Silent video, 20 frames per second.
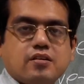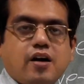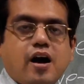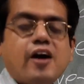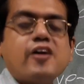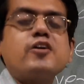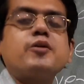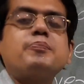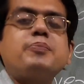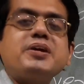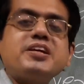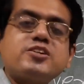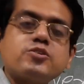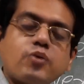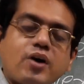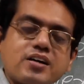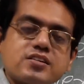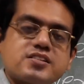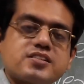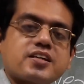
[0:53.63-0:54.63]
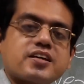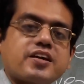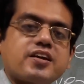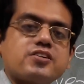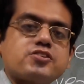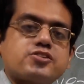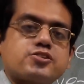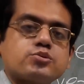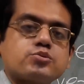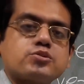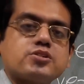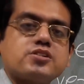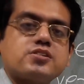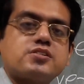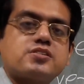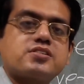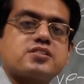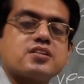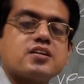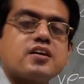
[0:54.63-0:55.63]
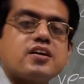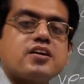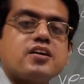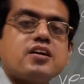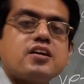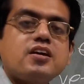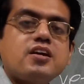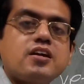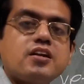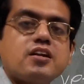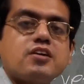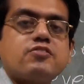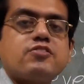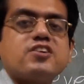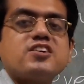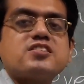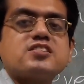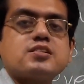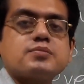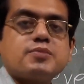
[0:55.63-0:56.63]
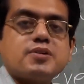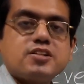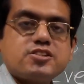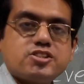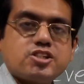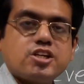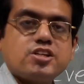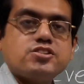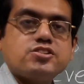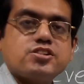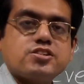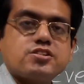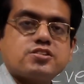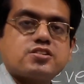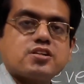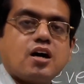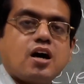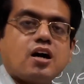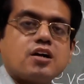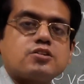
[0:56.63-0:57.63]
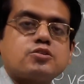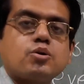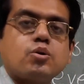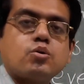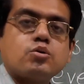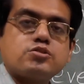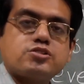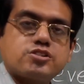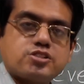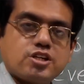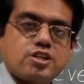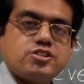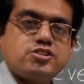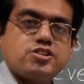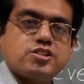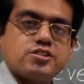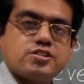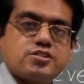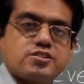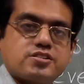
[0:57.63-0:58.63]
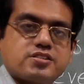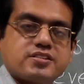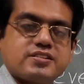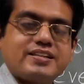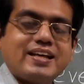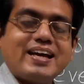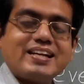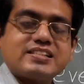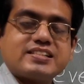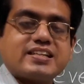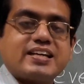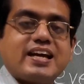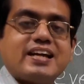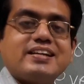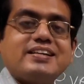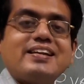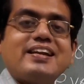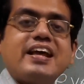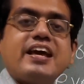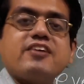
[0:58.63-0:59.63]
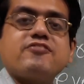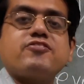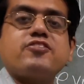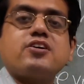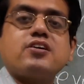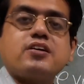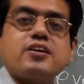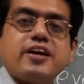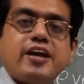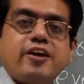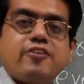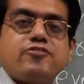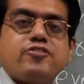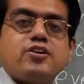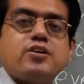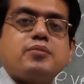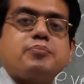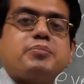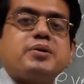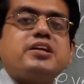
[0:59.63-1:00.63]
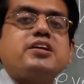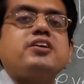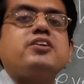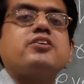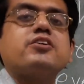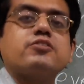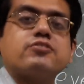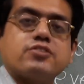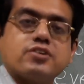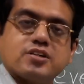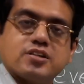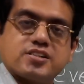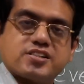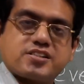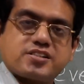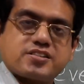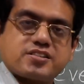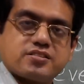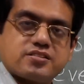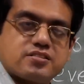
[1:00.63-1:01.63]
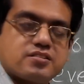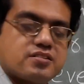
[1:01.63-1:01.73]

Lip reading: I repeat once again students, irreversible changes are those changes that can never ever be reversed.